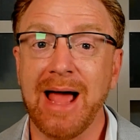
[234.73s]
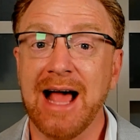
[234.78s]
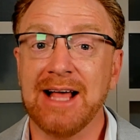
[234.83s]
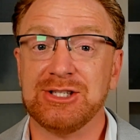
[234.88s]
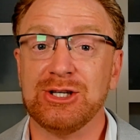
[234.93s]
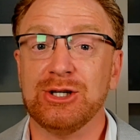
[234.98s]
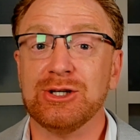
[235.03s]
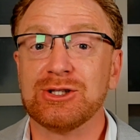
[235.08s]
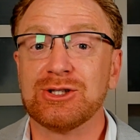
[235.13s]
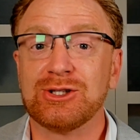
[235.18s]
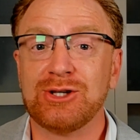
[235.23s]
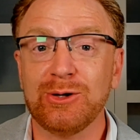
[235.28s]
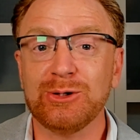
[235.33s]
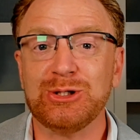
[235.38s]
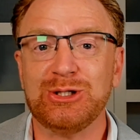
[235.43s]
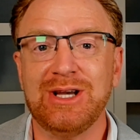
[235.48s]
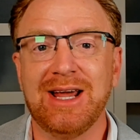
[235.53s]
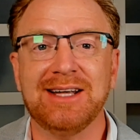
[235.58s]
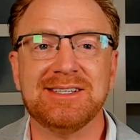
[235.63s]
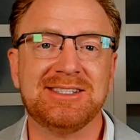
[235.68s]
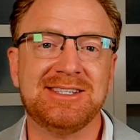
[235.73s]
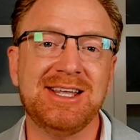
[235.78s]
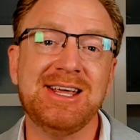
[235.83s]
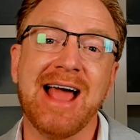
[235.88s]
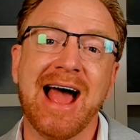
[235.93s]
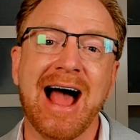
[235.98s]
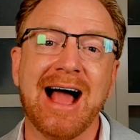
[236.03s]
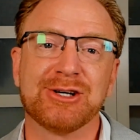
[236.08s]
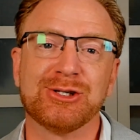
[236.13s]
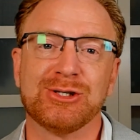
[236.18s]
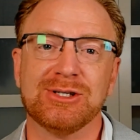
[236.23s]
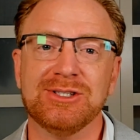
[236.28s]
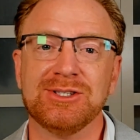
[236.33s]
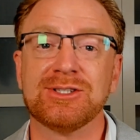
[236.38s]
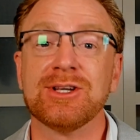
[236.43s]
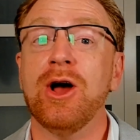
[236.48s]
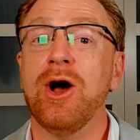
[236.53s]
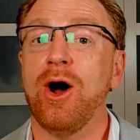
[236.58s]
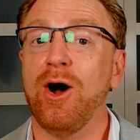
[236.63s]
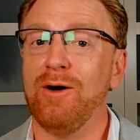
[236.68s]
as it associates the
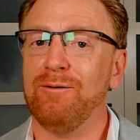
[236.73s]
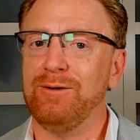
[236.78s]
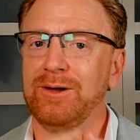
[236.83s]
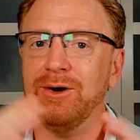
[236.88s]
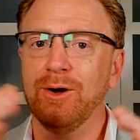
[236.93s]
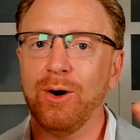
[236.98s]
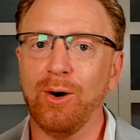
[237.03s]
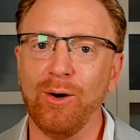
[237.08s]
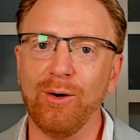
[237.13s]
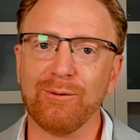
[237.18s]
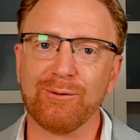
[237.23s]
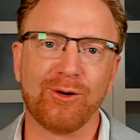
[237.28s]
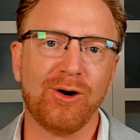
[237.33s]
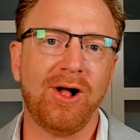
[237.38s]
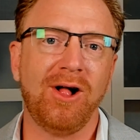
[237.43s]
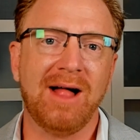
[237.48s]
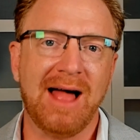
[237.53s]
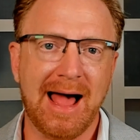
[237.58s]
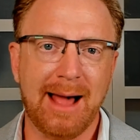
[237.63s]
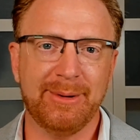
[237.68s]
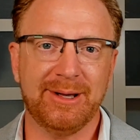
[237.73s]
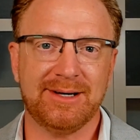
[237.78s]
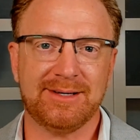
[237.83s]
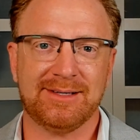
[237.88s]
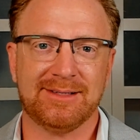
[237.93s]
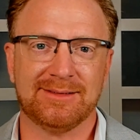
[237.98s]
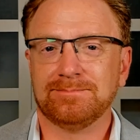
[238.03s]
actions of an overall habit.